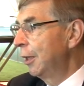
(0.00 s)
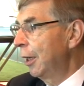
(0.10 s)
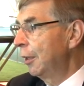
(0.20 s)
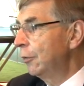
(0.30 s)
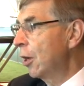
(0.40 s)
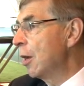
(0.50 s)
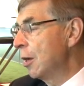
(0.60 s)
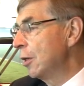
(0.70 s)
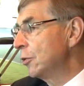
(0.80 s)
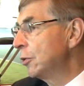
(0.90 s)
and
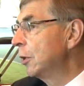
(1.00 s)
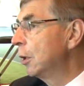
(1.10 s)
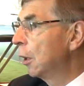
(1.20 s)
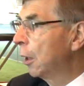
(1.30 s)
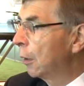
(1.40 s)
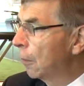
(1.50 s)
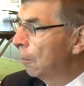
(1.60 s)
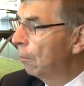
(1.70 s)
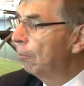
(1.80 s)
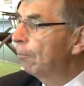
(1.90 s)
art
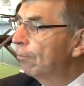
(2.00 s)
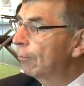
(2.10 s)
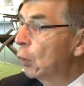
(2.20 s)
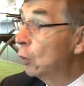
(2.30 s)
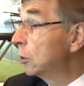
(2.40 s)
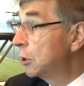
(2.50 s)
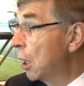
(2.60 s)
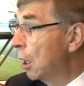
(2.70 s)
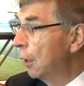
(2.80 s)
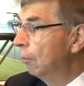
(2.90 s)
um, all the
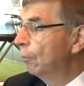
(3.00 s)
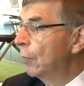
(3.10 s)
time.